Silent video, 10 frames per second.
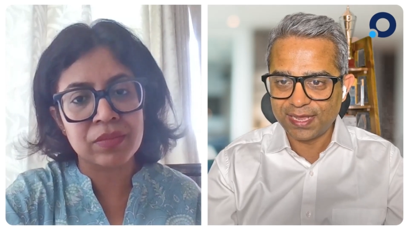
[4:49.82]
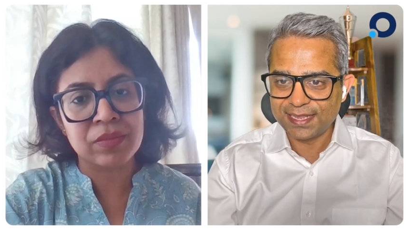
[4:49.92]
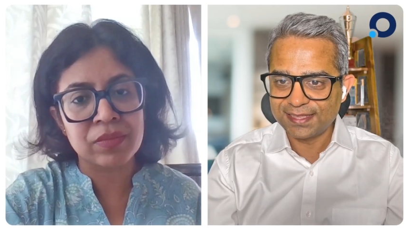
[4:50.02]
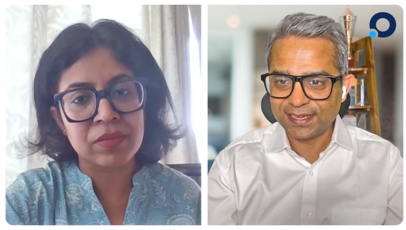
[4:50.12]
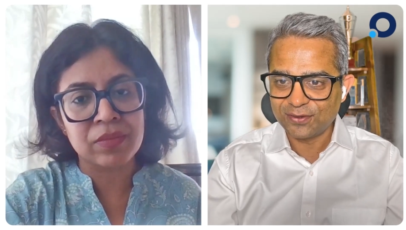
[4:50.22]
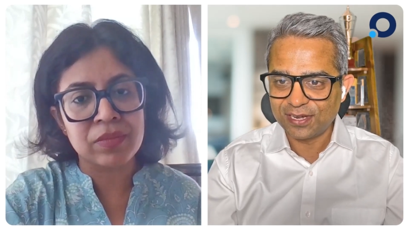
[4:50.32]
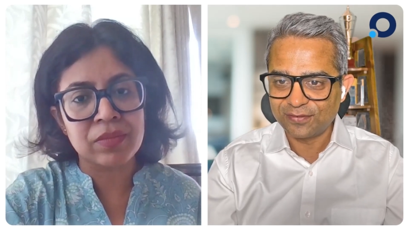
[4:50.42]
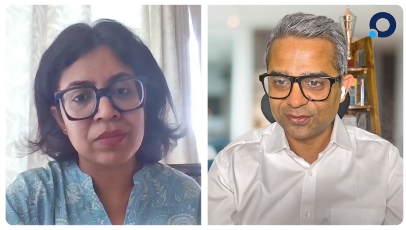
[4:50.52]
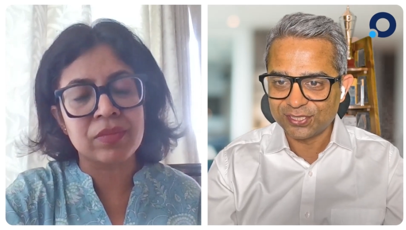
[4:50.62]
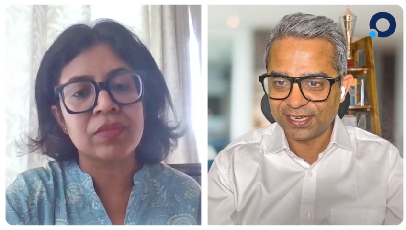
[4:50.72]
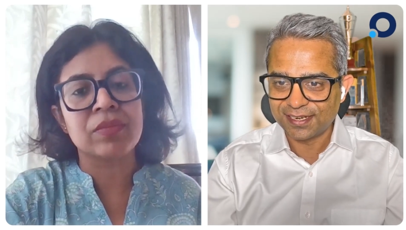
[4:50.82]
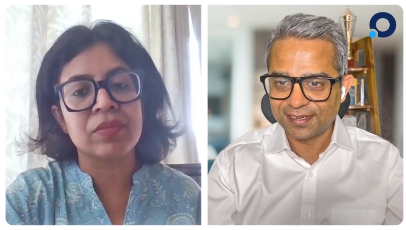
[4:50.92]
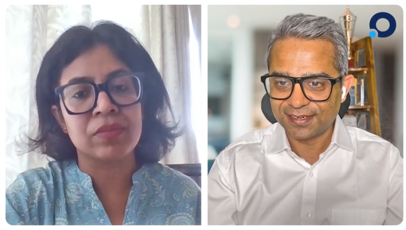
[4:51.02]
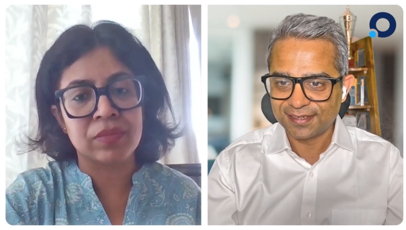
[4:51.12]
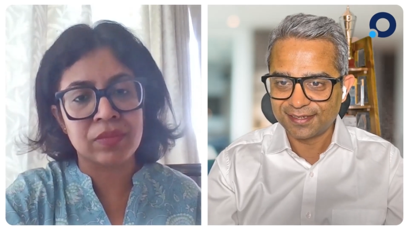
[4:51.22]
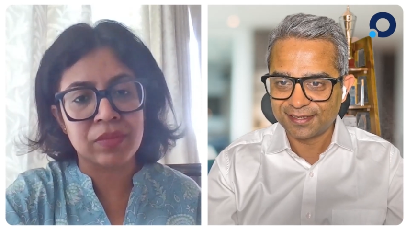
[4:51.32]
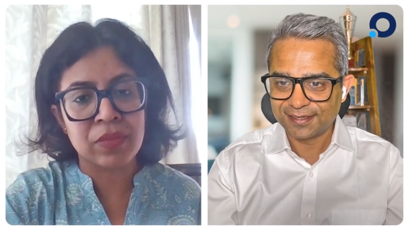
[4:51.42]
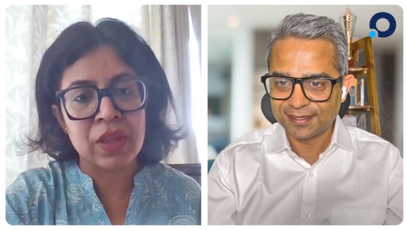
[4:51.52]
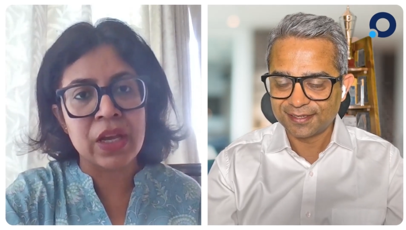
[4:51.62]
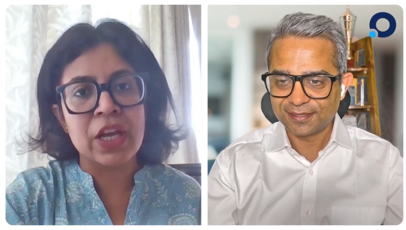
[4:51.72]
Speaker 1: Anything that you'd love to share?
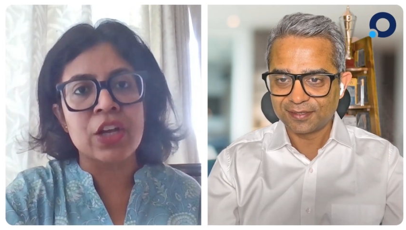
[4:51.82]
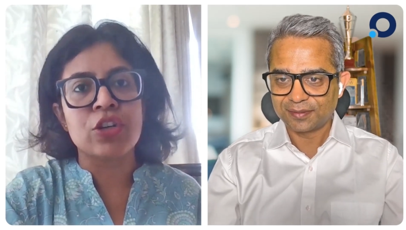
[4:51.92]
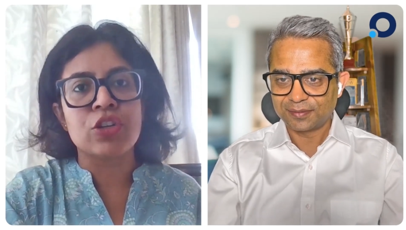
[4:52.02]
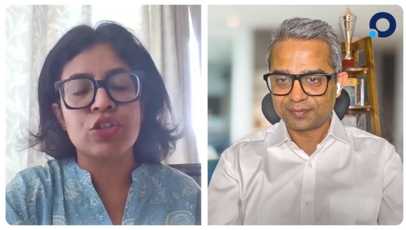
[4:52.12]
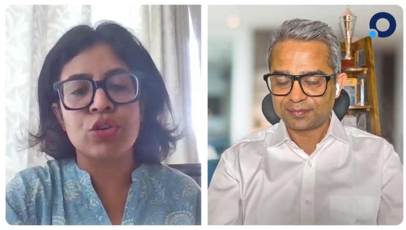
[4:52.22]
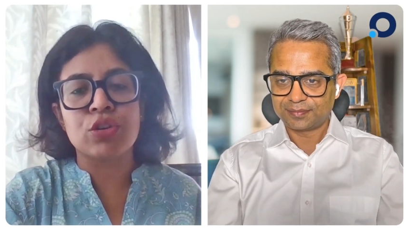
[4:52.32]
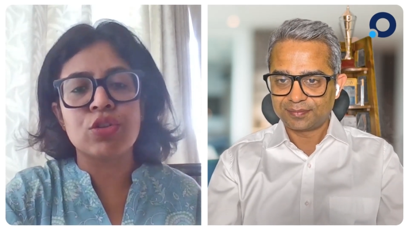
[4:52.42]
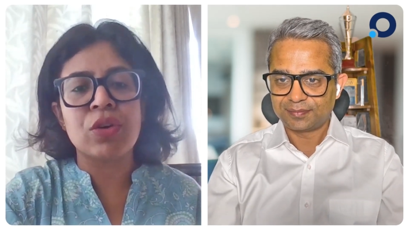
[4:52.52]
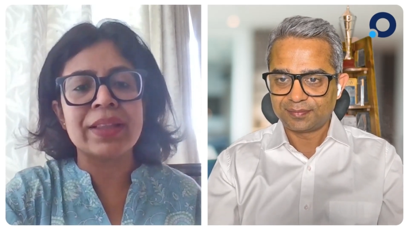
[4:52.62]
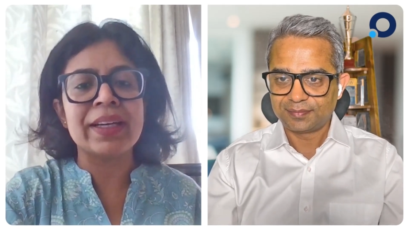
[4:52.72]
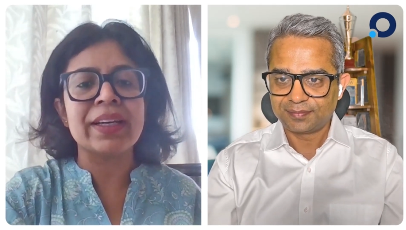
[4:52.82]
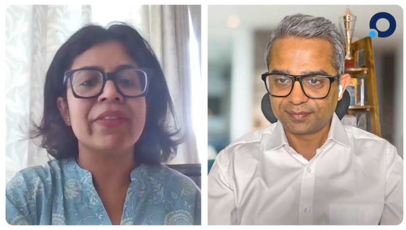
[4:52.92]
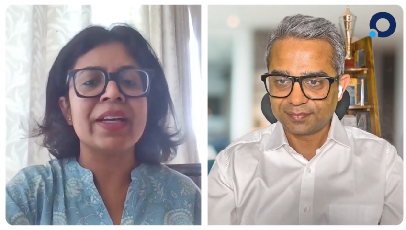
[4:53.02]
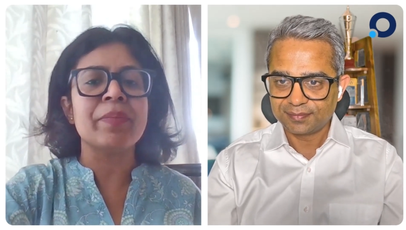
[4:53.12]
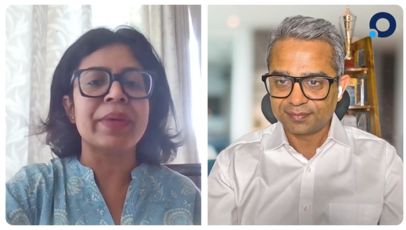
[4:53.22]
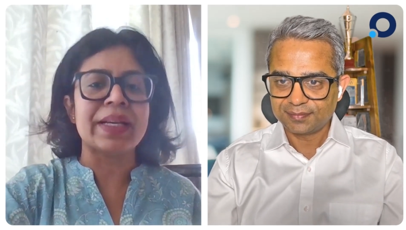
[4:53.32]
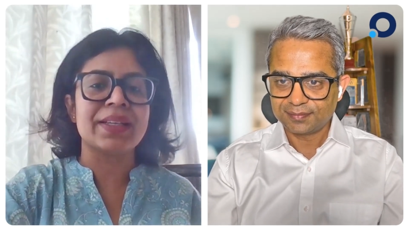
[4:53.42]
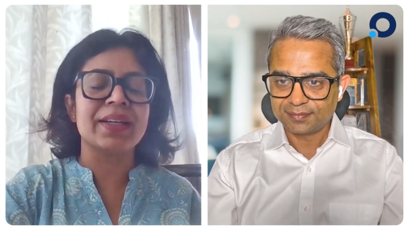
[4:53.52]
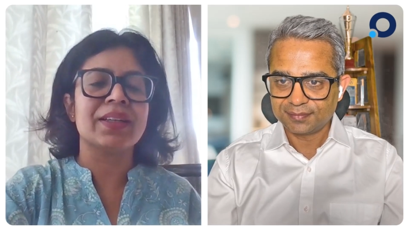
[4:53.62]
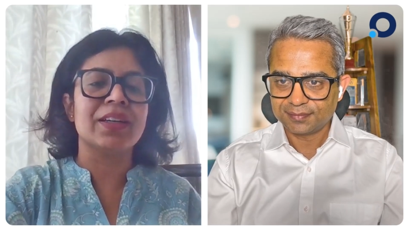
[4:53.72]
Speaker 2: Sure. So I think in very
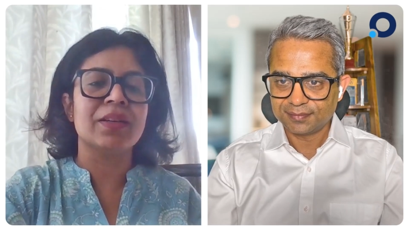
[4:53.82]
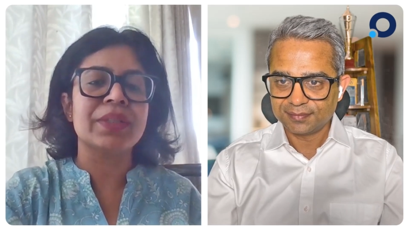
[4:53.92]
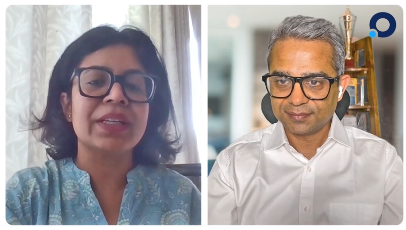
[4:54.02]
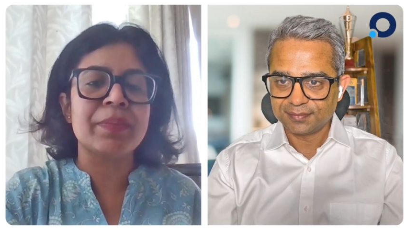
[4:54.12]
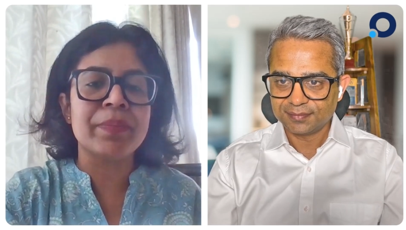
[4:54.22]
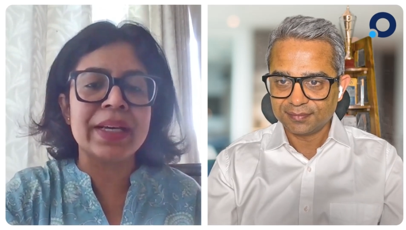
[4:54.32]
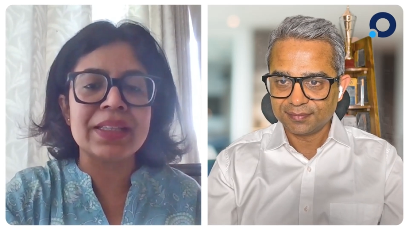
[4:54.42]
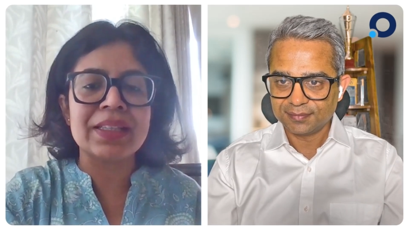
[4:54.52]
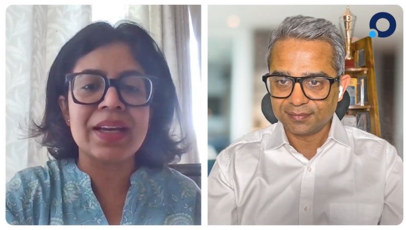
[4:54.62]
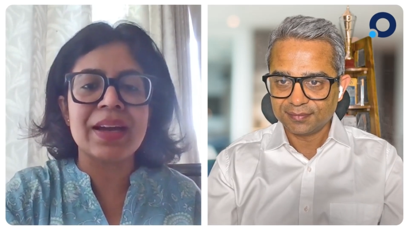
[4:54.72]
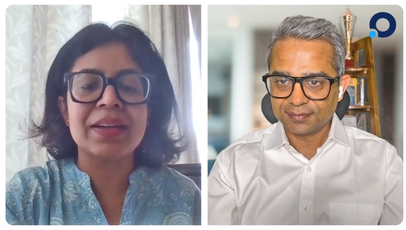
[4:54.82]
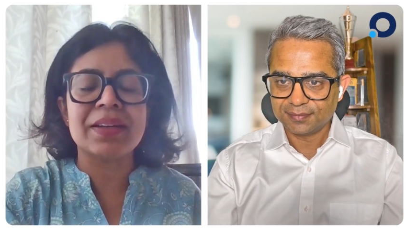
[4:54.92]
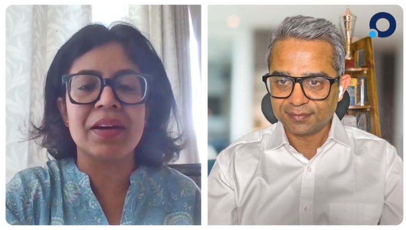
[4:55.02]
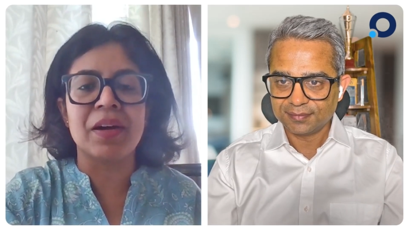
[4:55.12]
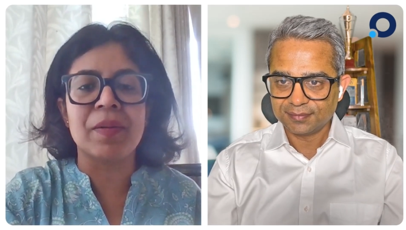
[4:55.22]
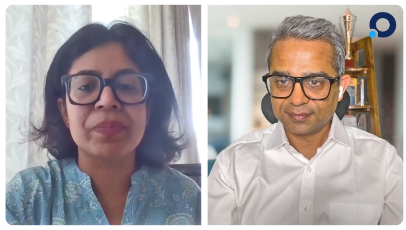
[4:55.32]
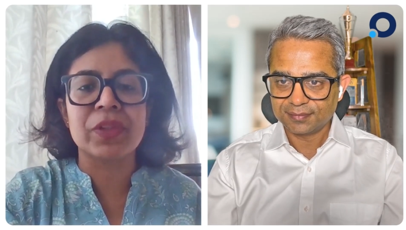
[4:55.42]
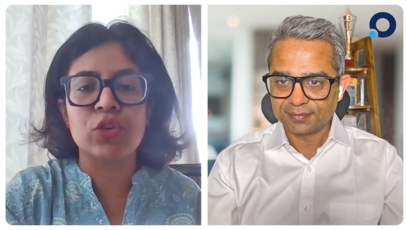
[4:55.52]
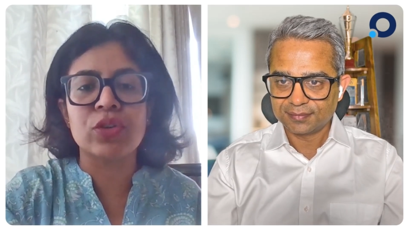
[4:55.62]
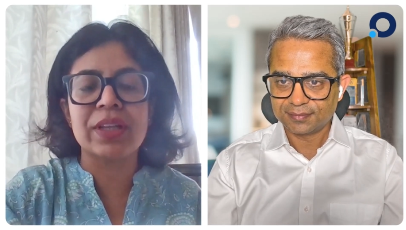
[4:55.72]
basic terms, it means that um,
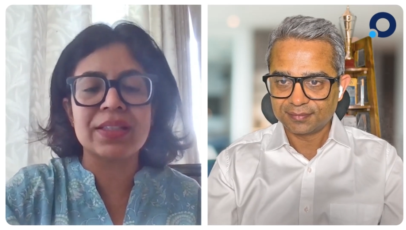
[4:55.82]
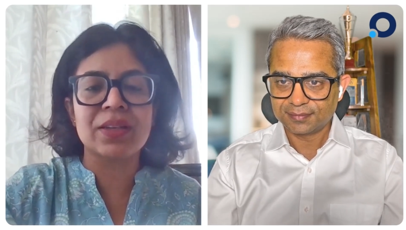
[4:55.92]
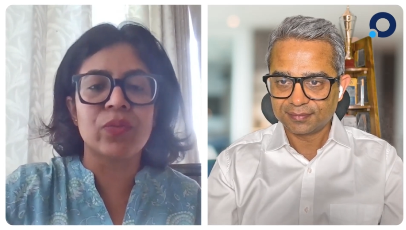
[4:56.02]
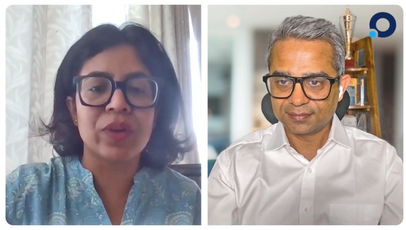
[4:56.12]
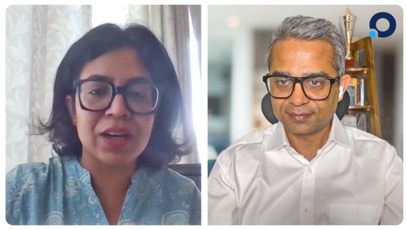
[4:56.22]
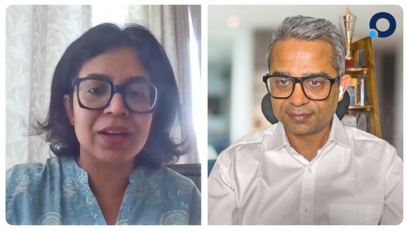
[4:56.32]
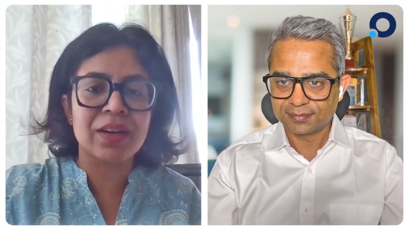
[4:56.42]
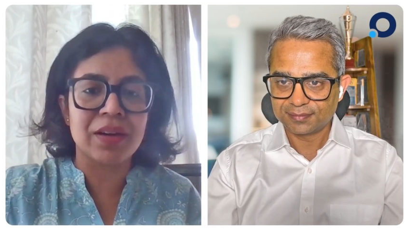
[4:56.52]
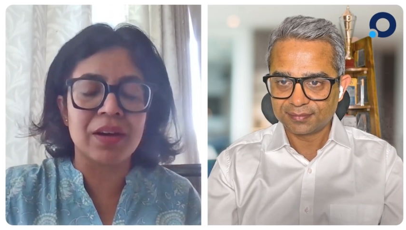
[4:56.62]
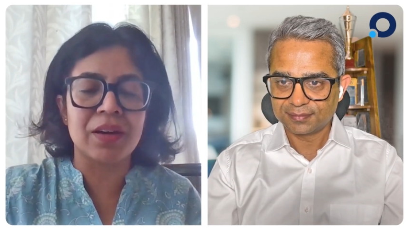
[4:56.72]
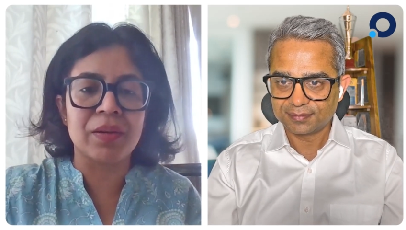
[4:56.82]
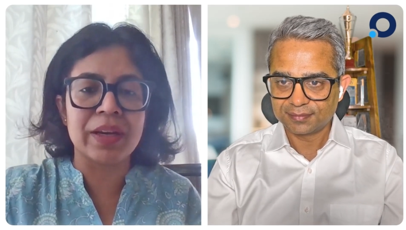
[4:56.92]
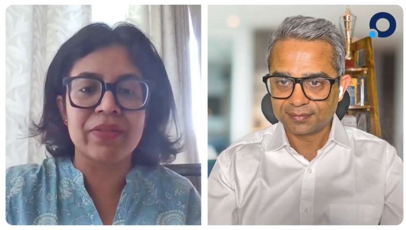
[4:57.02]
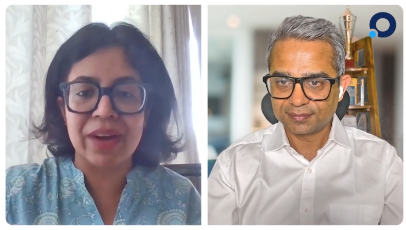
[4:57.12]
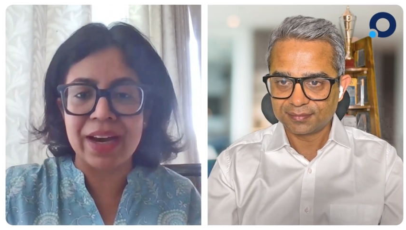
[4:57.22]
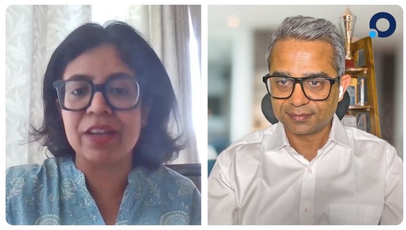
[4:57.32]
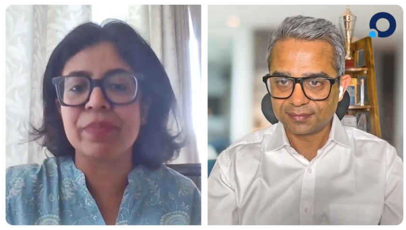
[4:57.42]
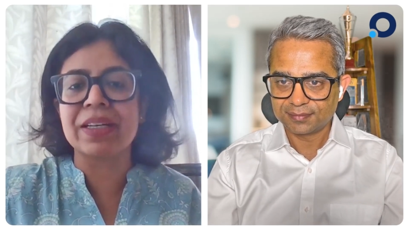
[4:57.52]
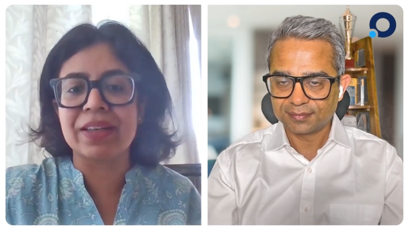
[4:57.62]
you know there's a work uh, environment